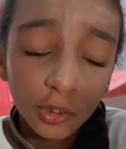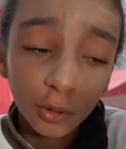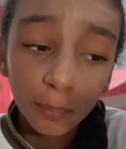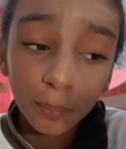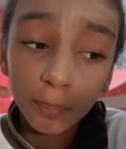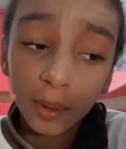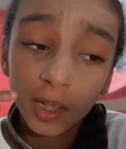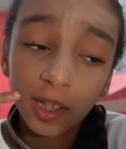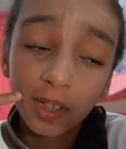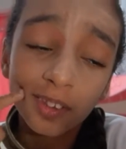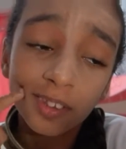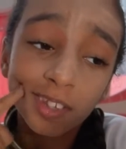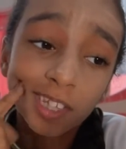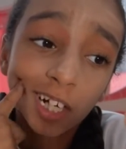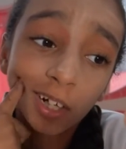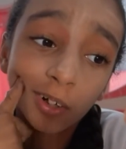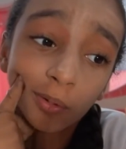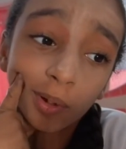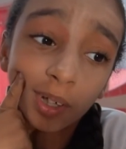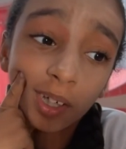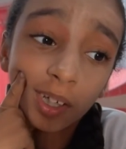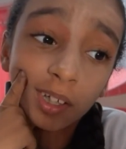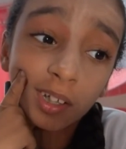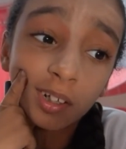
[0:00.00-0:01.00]
Don't put it
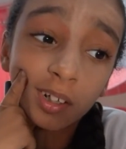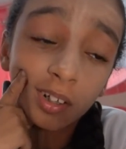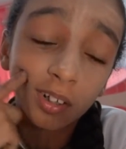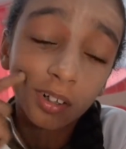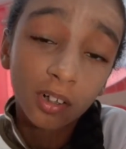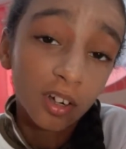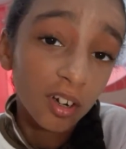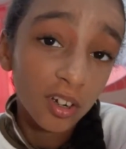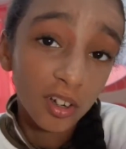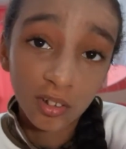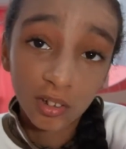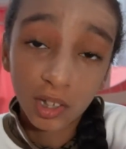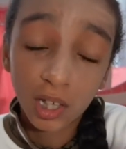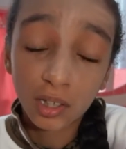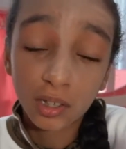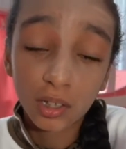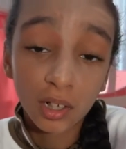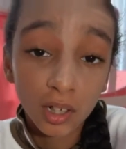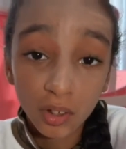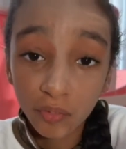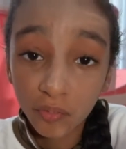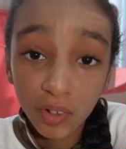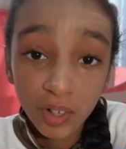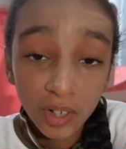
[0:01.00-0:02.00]
down here, because that's
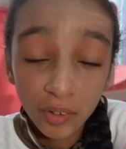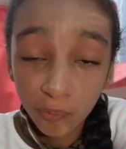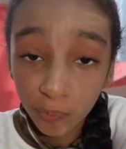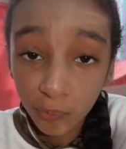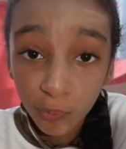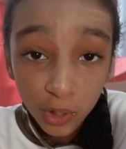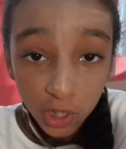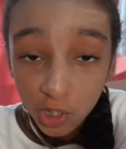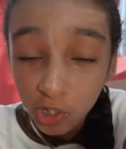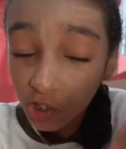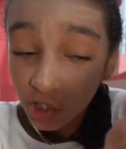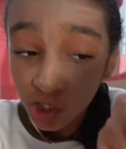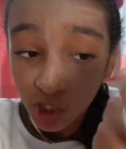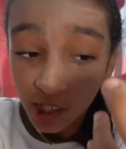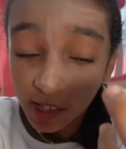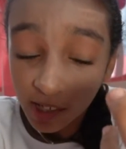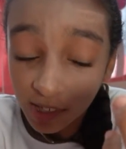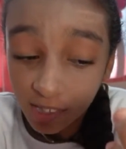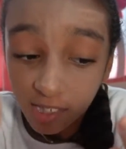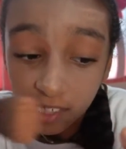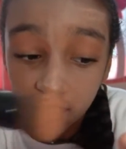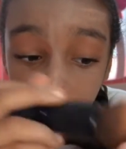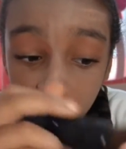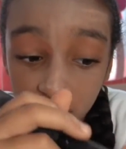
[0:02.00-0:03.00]
not even where your
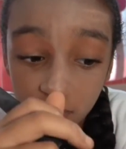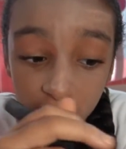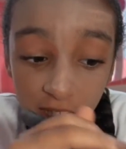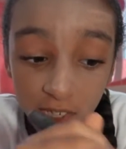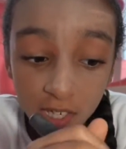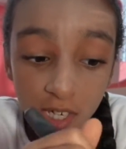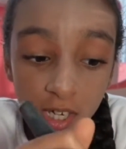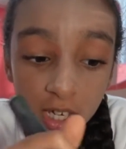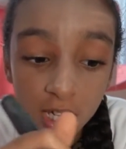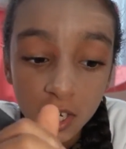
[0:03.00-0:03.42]
cheeks is.